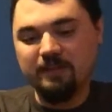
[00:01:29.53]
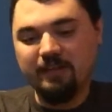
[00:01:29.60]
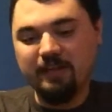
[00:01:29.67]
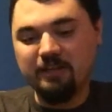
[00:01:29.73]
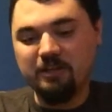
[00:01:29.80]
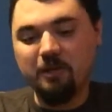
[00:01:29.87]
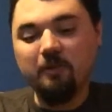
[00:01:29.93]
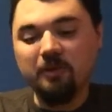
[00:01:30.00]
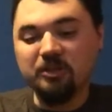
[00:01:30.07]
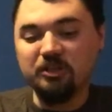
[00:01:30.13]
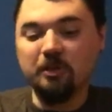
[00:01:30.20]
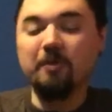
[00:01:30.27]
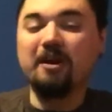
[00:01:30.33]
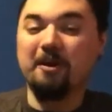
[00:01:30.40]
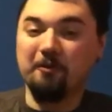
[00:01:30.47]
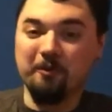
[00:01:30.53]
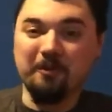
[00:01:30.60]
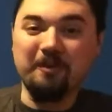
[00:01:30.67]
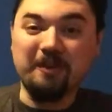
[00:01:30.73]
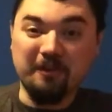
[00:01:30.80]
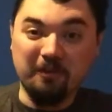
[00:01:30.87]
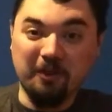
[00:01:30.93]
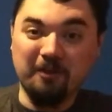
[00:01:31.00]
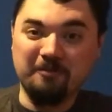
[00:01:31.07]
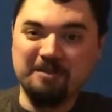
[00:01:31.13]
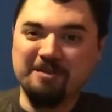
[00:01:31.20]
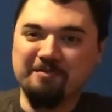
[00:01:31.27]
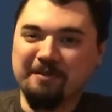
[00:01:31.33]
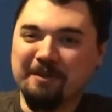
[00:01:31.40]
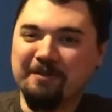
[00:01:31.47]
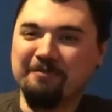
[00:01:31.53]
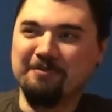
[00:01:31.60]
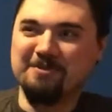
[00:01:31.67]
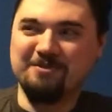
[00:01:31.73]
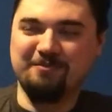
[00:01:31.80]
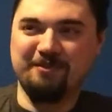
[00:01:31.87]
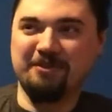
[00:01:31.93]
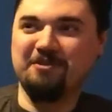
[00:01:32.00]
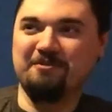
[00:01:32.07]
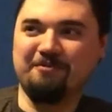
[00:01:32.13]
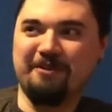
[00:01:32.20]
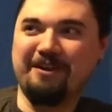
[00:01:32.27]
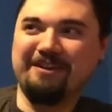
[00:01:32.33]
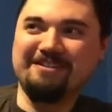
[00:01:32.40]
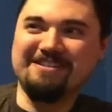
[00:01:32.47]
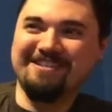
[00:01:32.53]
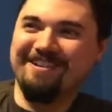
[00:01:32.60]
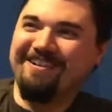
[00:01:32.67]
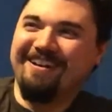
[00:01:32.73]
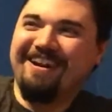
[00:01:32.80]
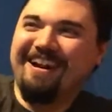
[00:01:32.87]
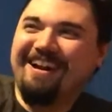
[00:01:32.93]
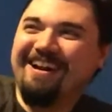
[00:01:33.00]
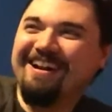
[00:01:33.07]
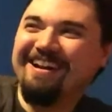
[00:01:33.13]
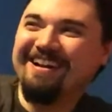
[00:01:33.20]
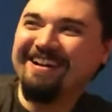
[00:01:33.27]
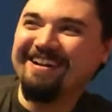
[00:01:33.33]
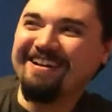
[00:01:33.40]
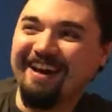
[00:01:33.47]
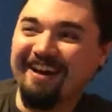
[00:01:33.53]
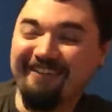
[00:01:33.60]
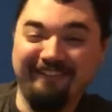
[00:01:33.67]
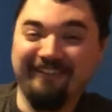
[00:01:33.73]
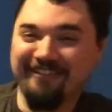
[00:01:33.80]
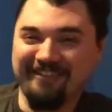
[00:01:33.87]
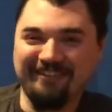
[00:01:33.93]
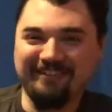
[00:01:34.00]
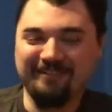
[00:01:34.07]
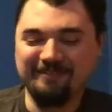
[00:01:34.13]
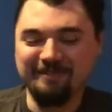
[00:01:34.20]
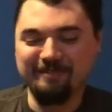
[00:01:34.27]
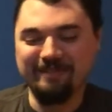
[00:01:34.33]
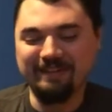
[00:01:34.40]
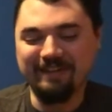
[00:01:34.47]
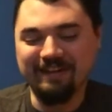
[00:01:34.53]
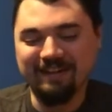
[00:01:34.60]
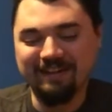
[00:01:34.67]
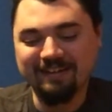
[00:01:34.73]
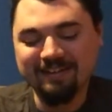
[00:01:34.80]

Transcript: And you know, you know what I really loved him in was Victor Frankenstein. Oh yeah, I really loved him in that.